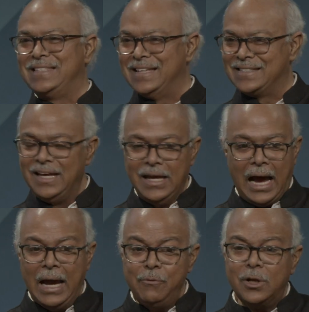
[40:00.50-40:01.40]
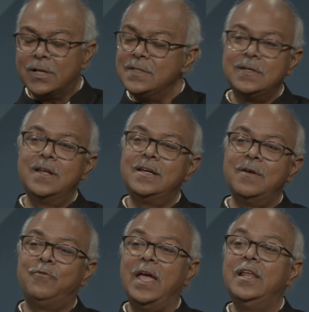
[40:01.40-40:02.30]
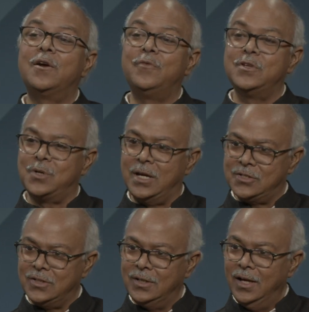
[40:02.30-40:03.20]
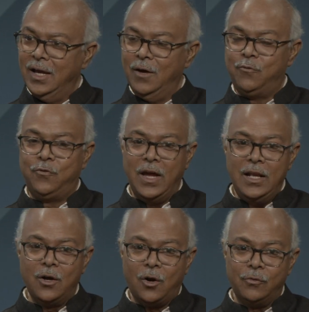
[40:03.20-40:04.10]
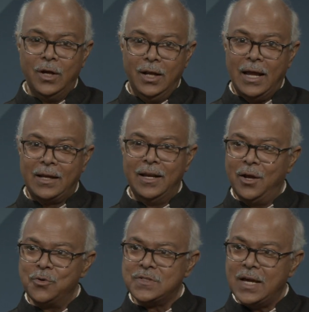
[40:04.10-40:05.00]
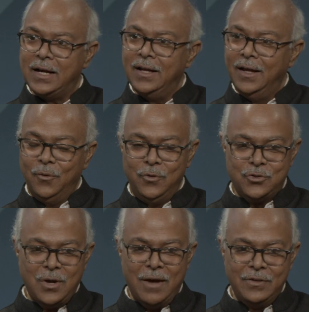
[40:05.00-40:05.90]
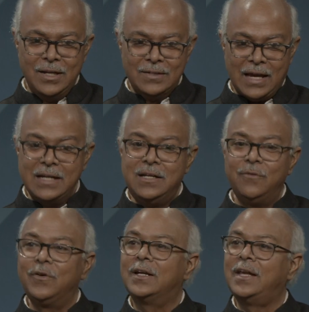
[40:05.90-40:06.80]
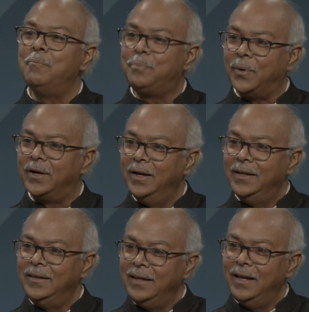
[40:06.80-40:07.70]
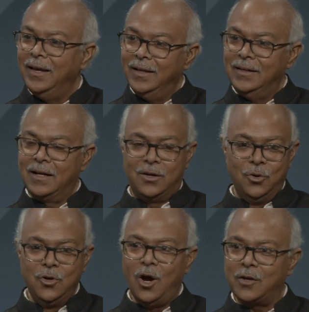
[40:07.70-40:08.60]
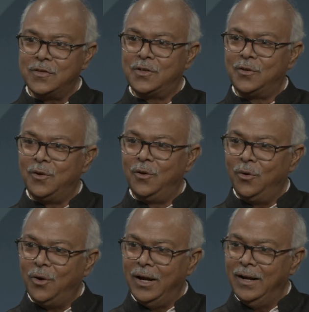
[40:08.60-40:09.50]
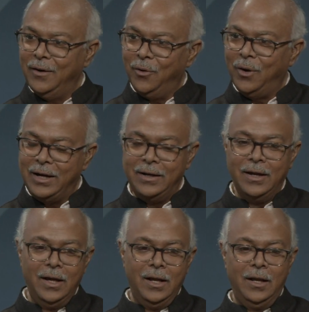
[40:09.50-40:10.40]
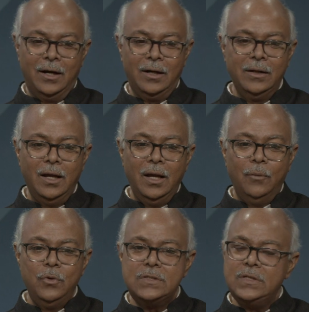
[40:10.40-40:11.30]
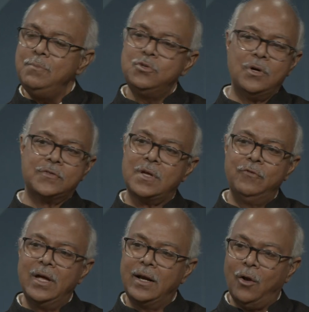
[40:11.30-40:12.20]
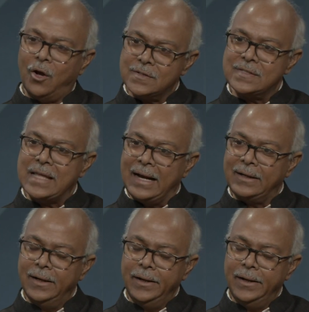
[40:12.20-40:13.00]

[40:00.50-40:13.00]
this? I would consider it a failure of education. A failure of, like Nehru said, we should have the scientific temper, the curiosity to know and learn. We seem to have somewhere lost that.